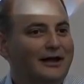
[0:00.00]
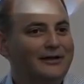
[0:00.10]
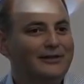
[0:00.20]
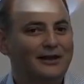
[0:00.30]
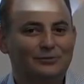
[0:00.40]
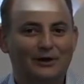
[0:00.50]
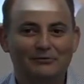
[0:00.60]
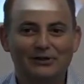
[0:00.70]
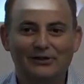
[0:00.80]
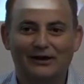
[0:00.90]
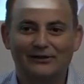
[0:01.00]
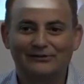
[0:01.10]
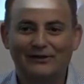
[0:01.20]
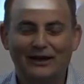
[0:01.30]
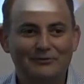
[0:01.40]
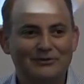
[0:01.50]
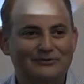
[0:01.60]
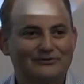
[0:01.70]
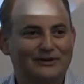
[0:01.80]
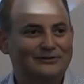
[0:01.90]
and that's when I realized hey, we've
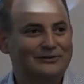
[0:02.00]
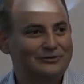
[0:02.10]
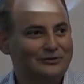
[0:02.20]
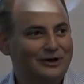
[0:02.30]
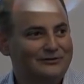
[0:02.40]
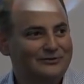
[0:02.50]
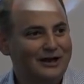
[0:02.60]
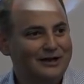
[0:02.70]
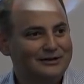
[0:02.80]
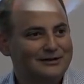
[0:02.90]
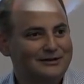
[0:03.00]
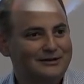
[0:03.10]
invented a new kind of gun.